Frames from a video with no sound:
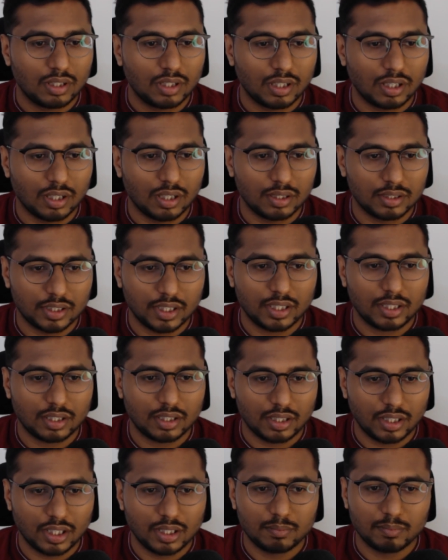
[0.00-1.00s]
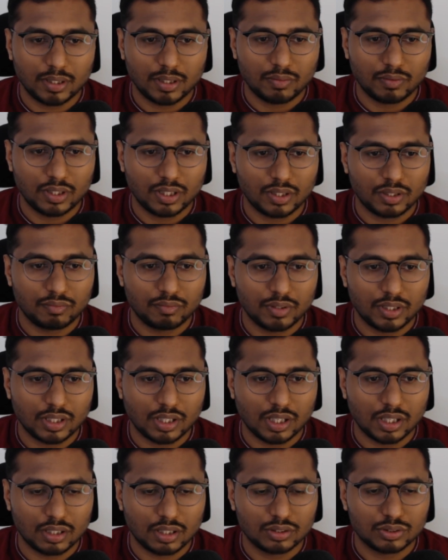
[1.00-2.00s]
Then in between we
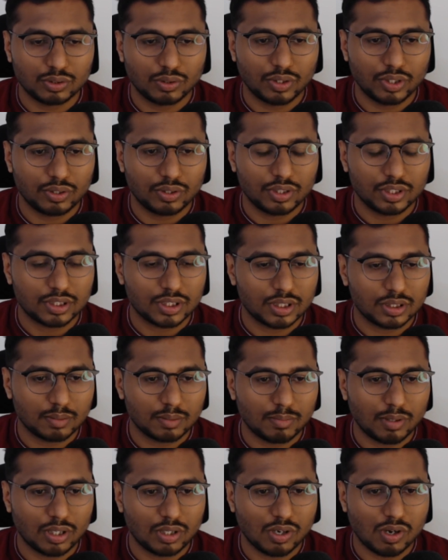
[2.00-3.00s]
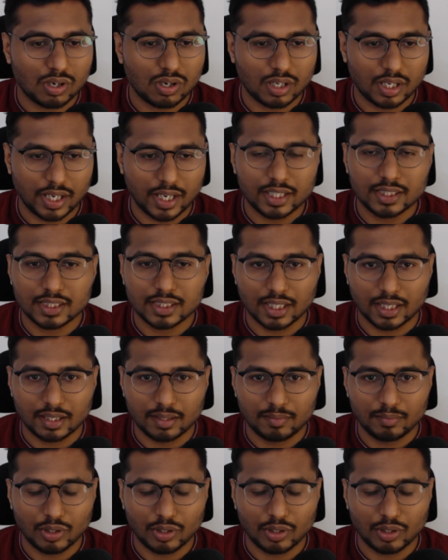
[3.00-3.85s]
are also going to discuss about Docker exec.